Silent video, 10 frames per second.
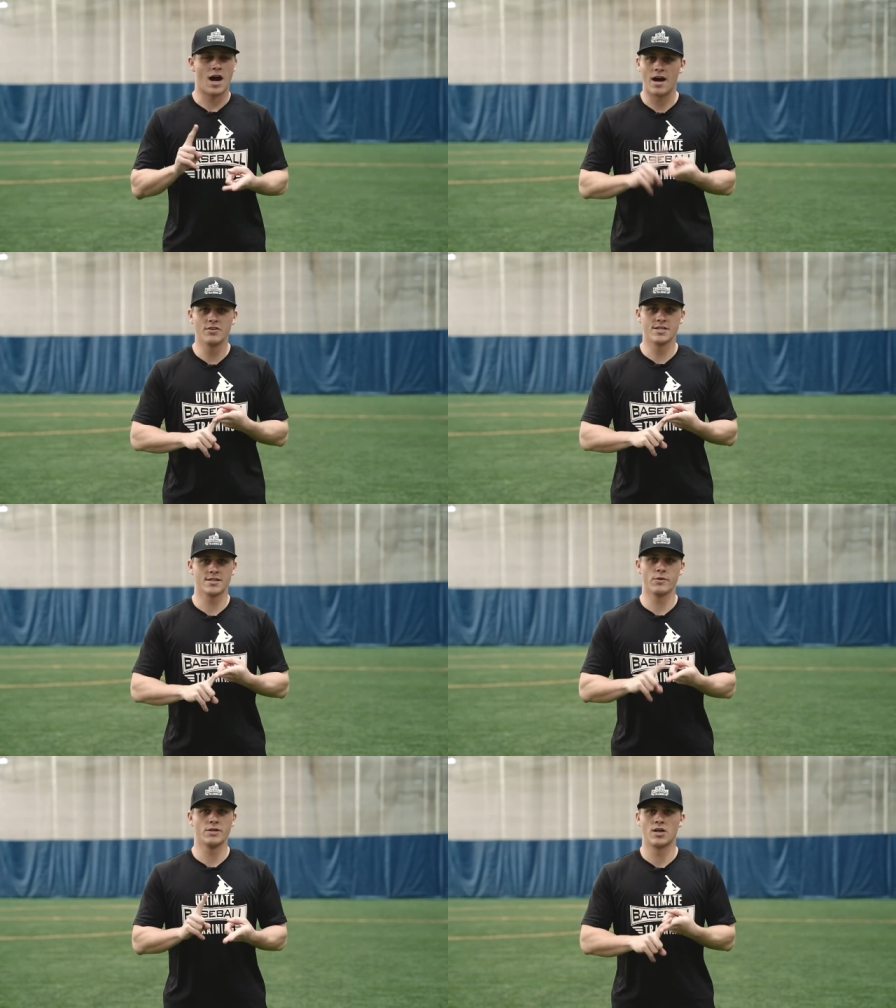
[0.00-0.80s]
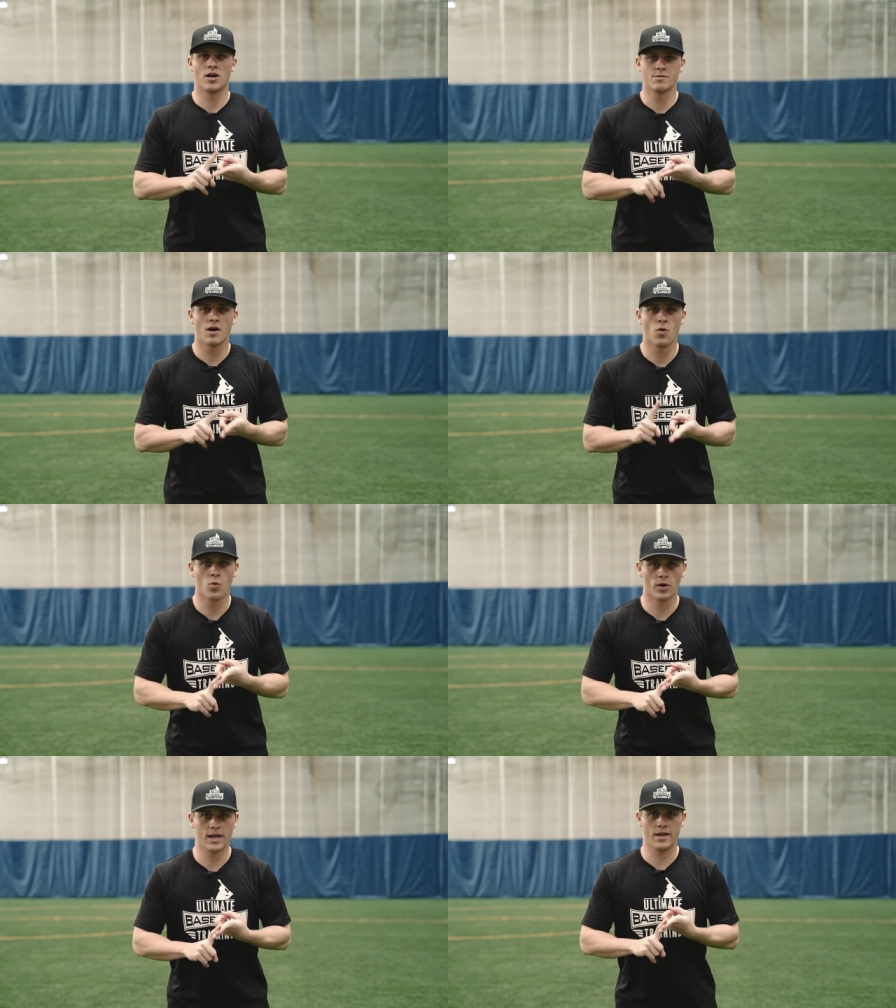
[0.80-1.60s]
Obviously, we talked about
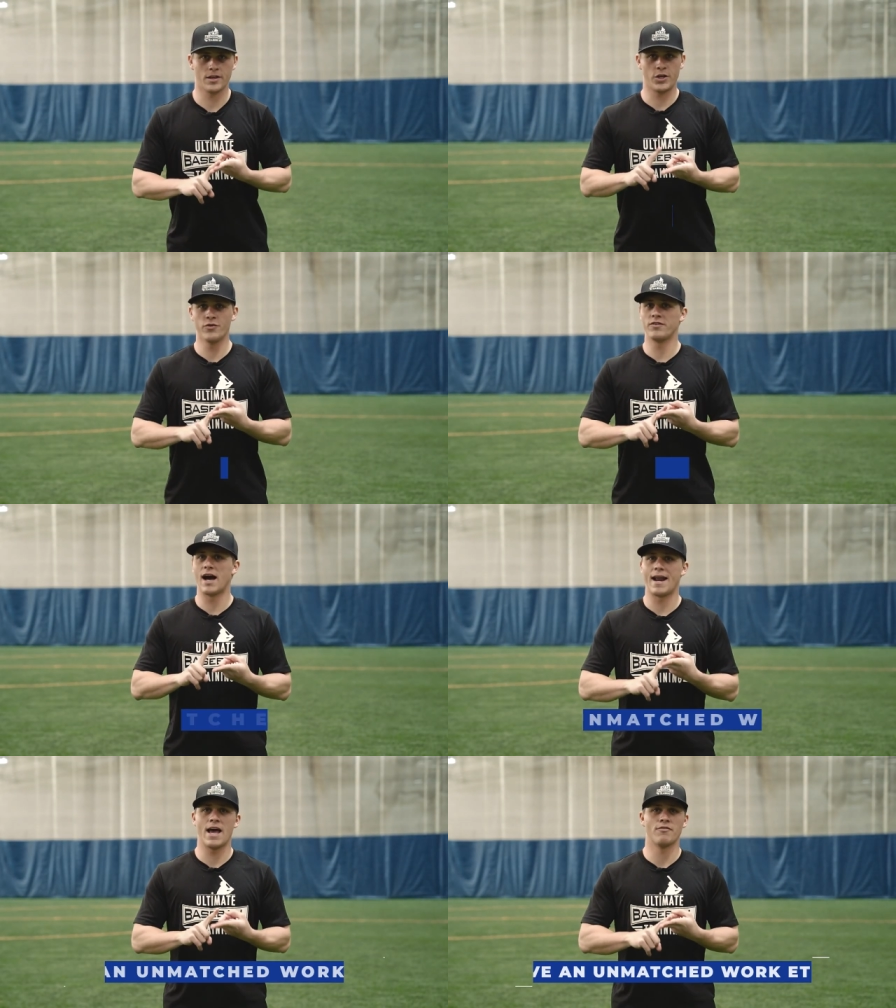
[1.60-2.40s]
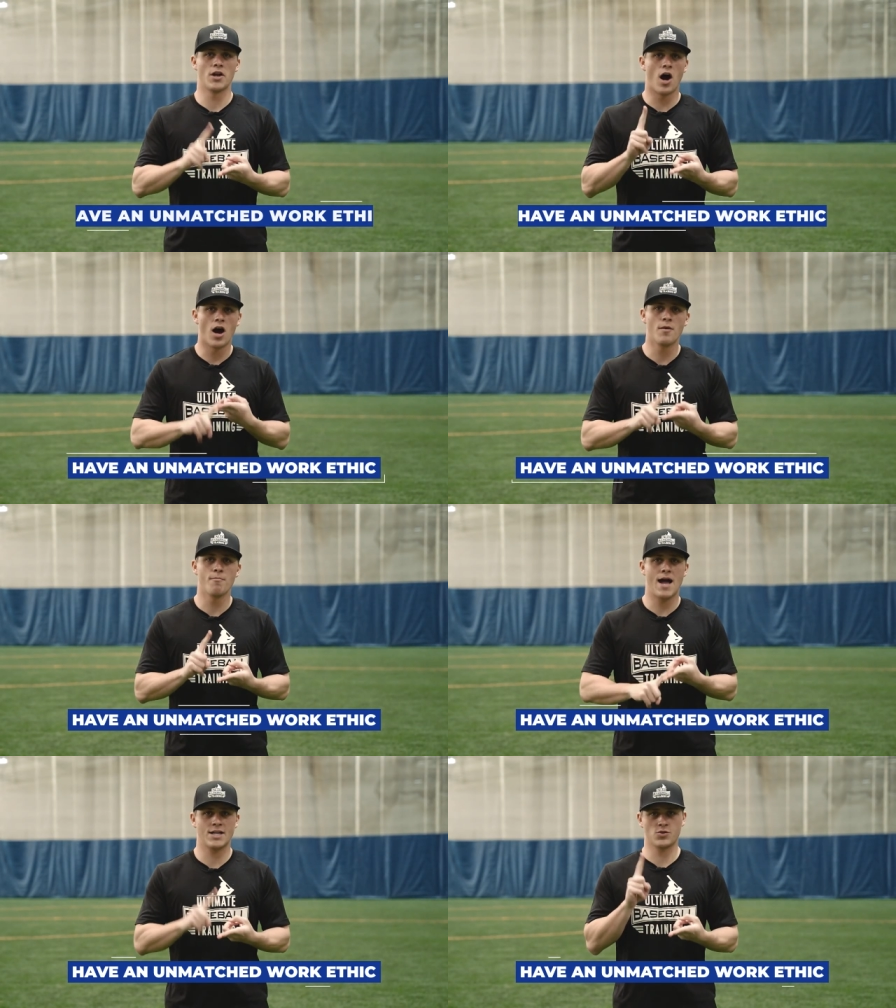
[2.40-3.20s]
work ethic. You've got to have an
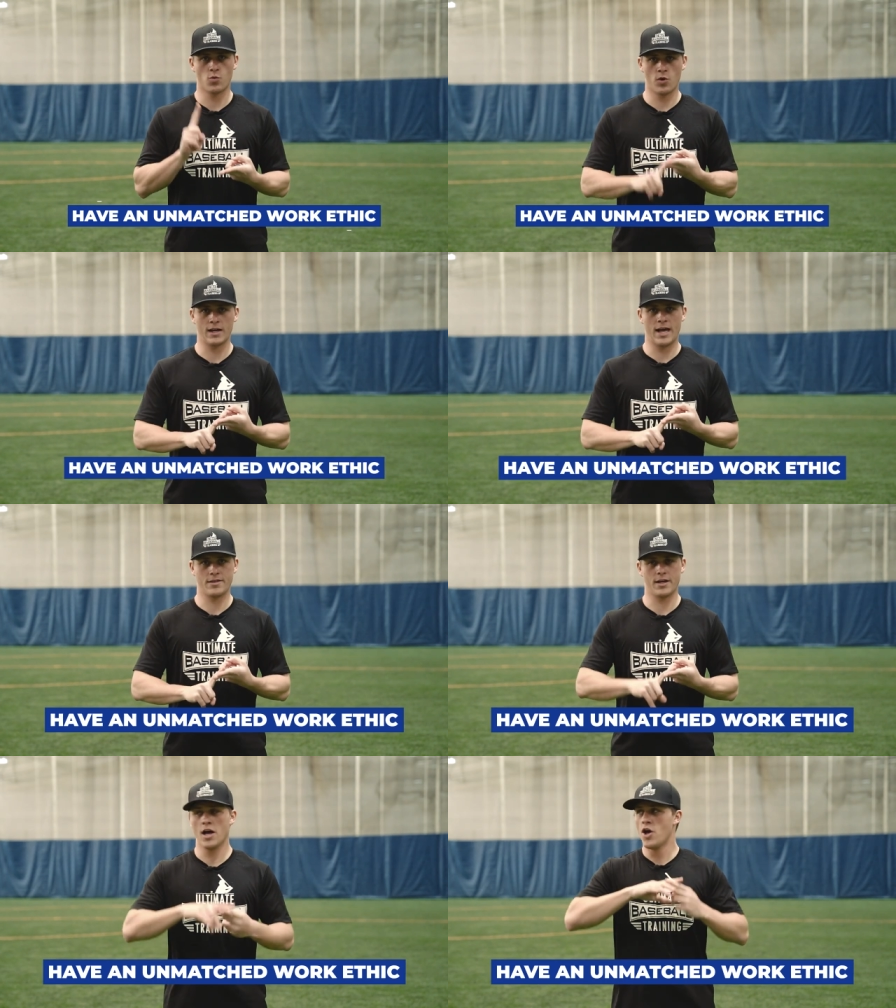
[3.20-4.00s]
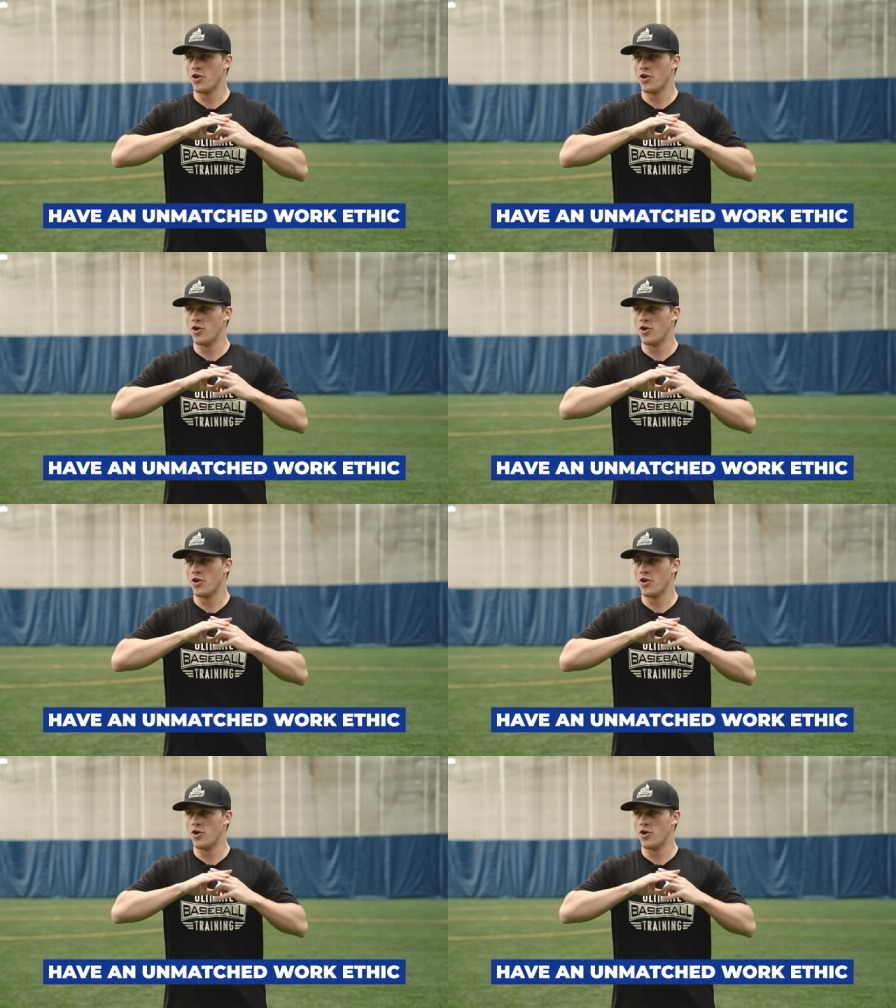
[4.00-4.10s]
unmatched work ethic.